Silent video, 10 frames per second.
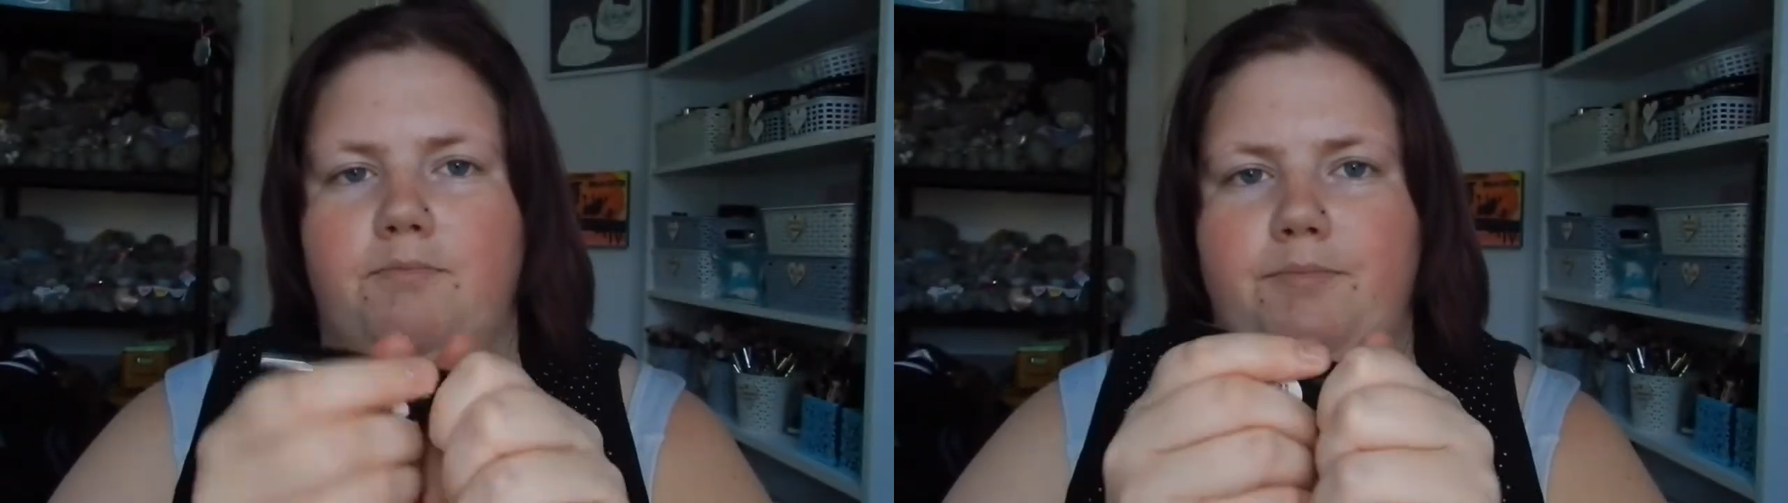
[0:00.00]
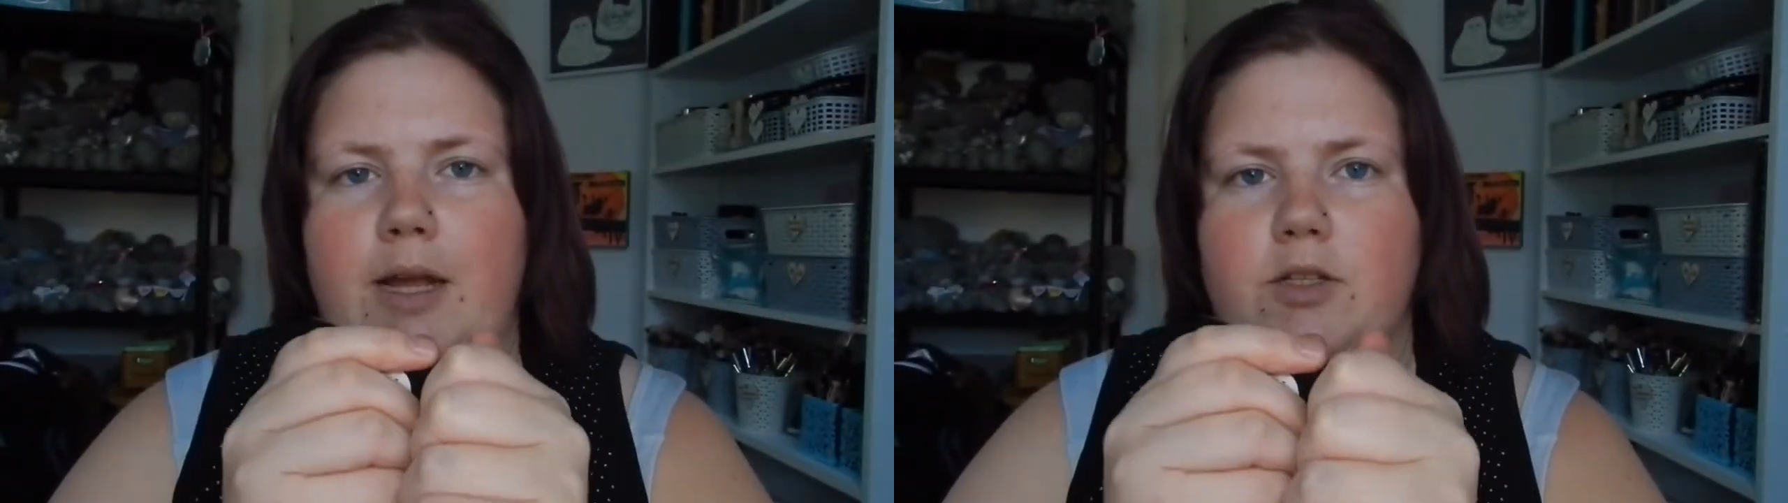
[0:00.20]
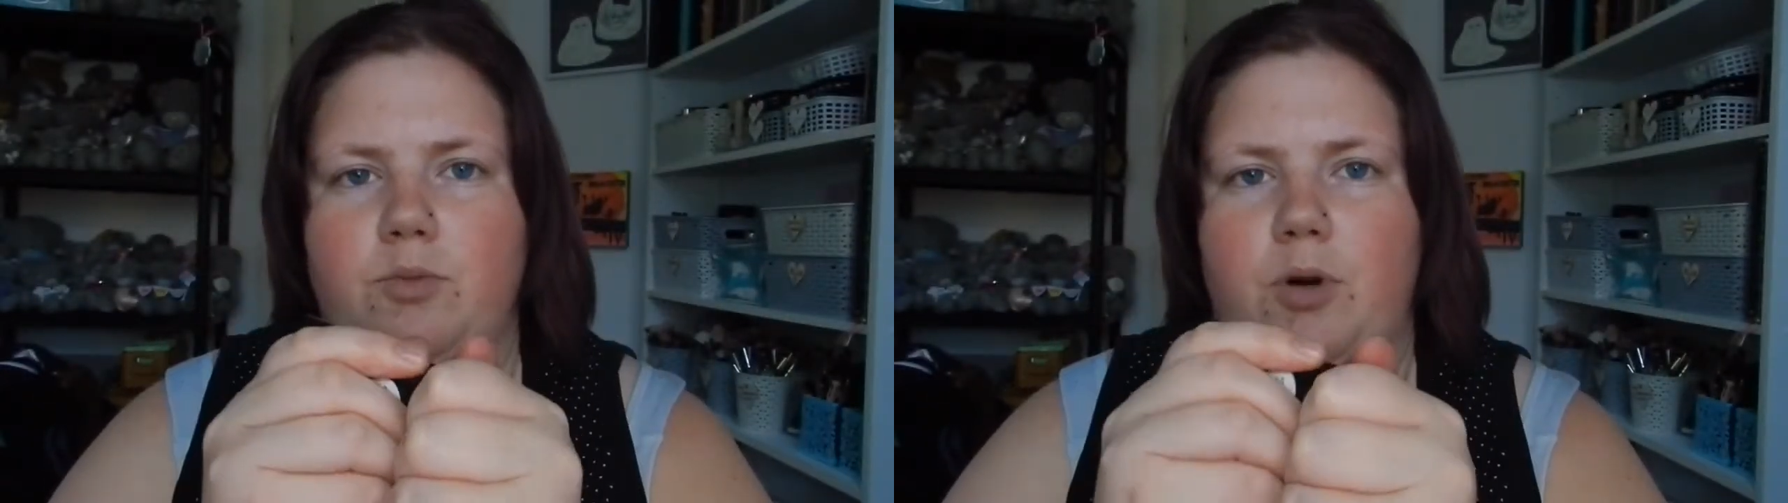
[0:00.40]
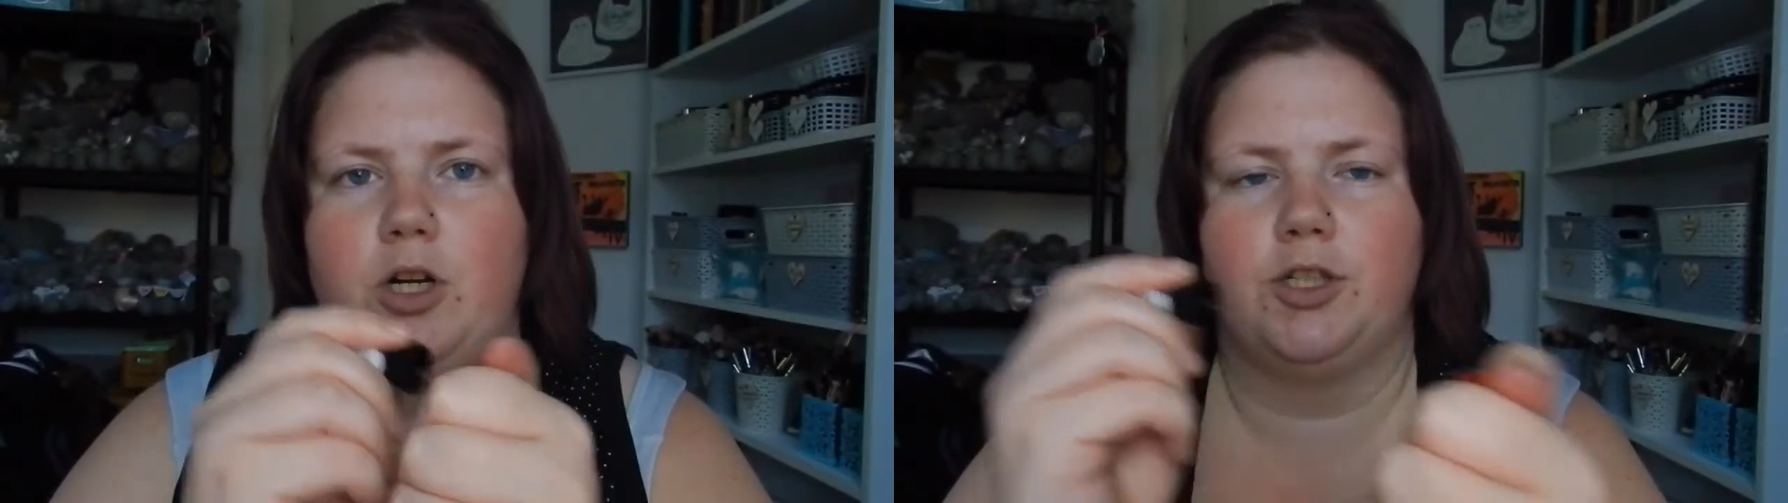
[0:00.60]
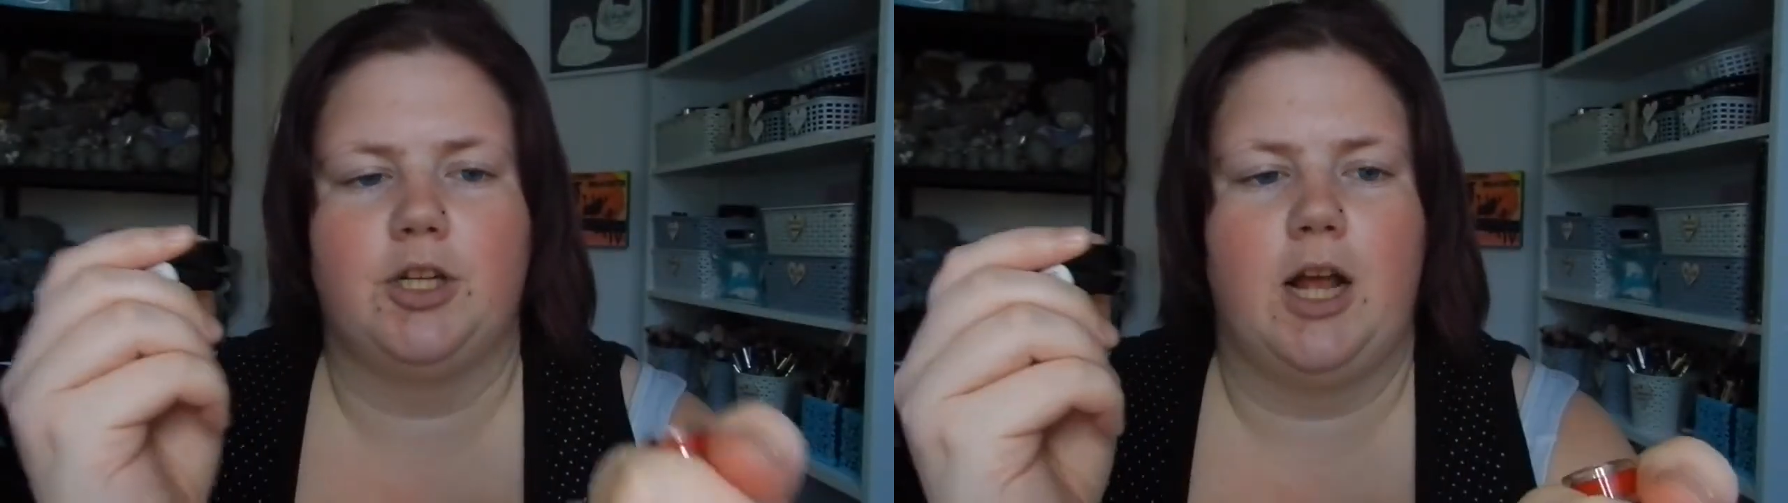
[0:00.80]
pencil
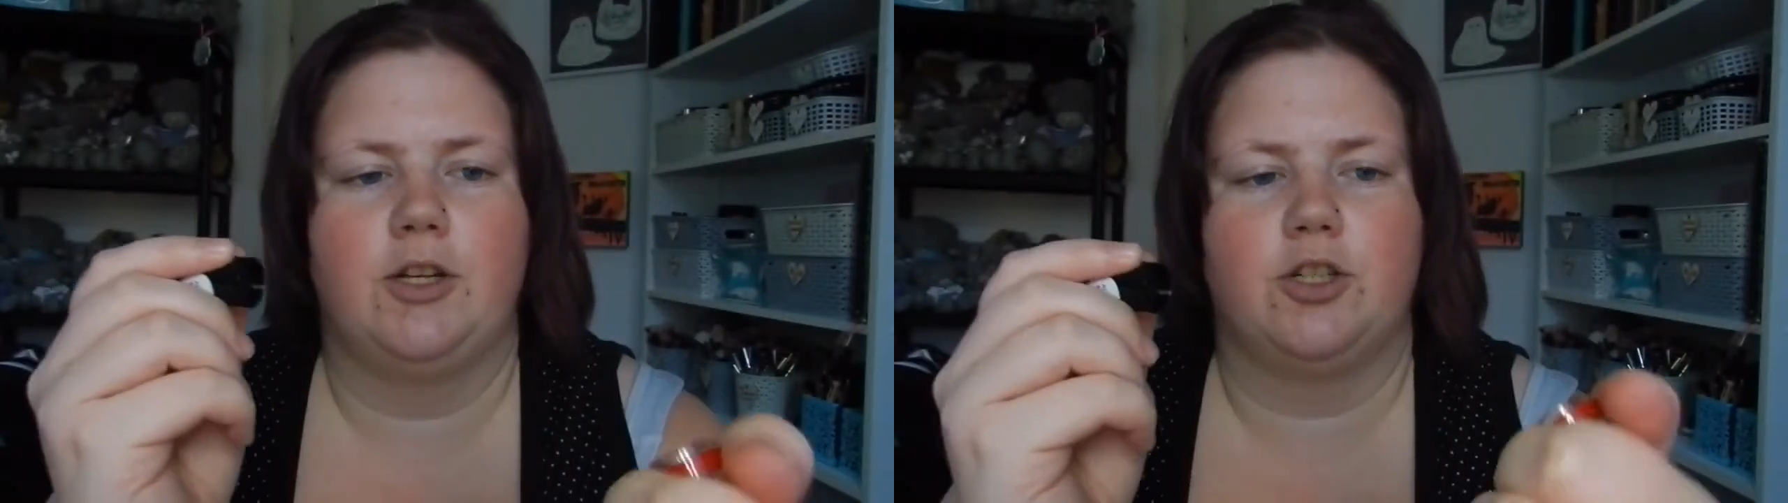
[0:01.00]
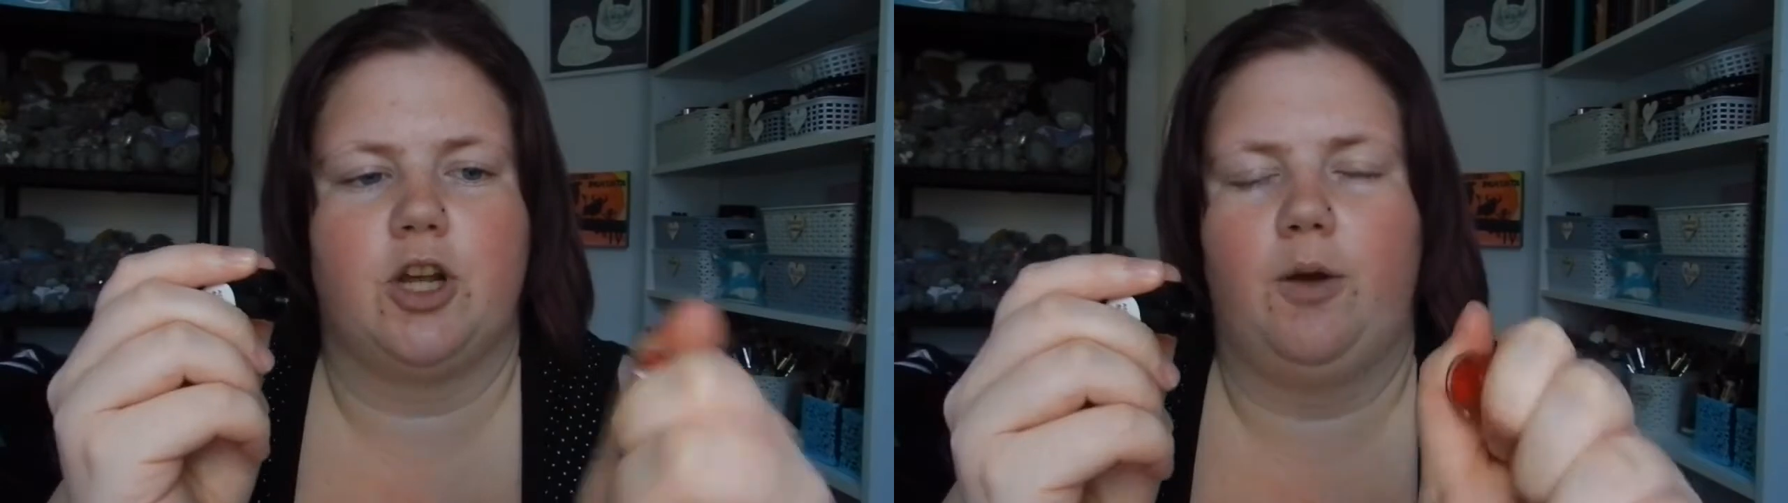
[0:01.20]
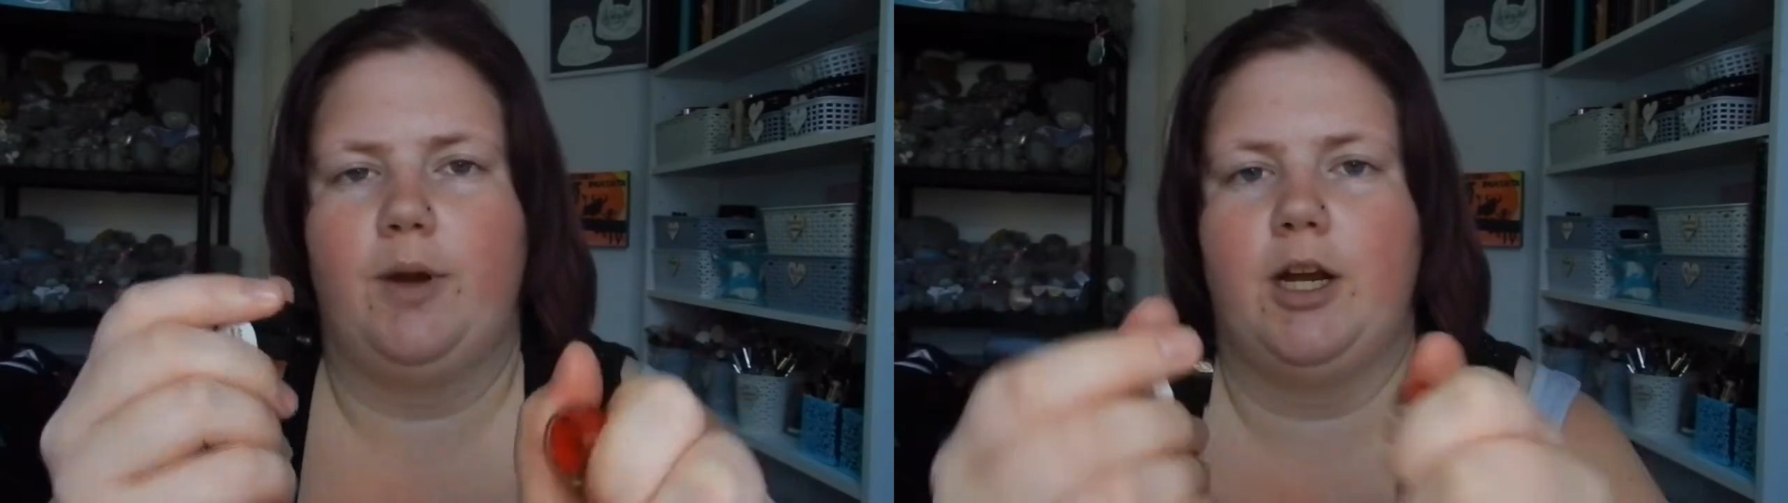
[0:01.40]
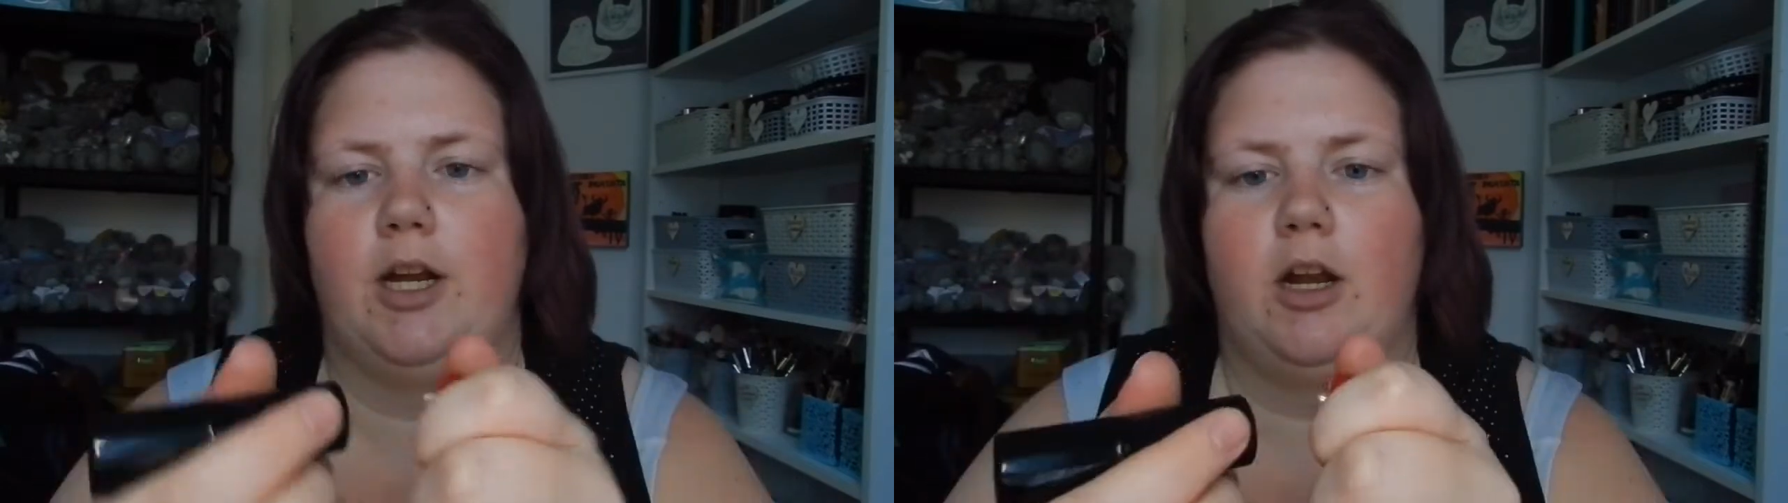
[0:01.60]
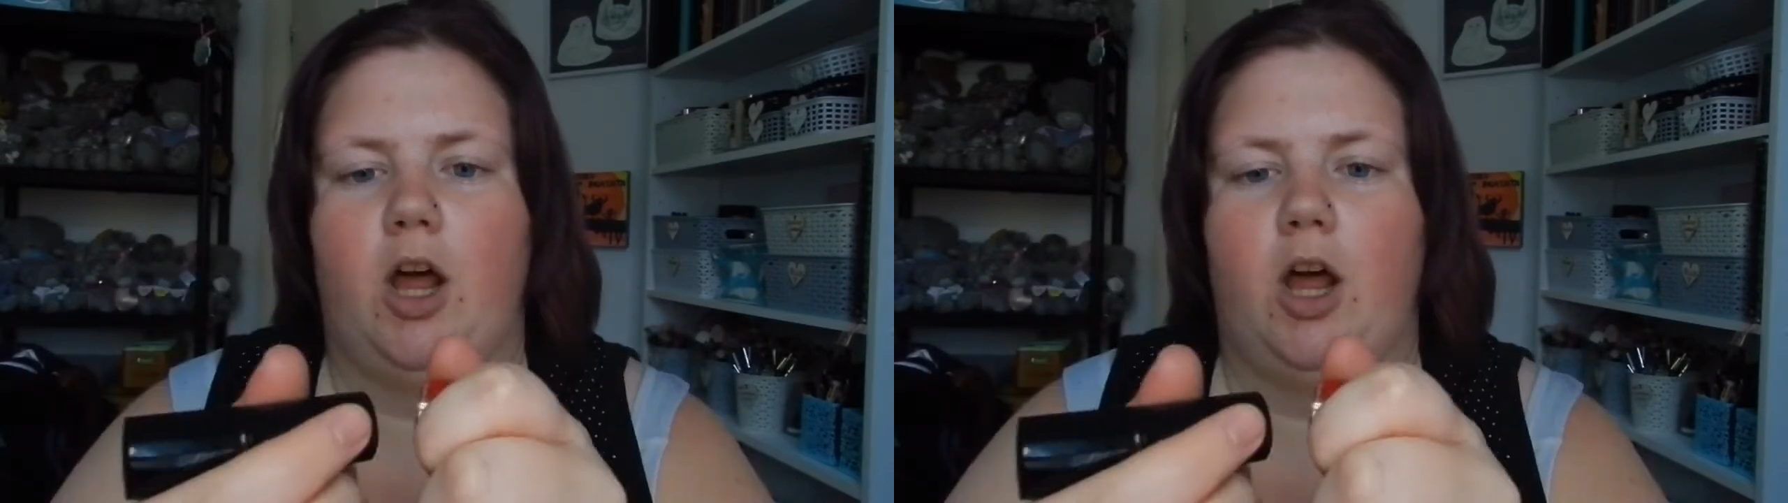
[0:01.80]
brush and just go in and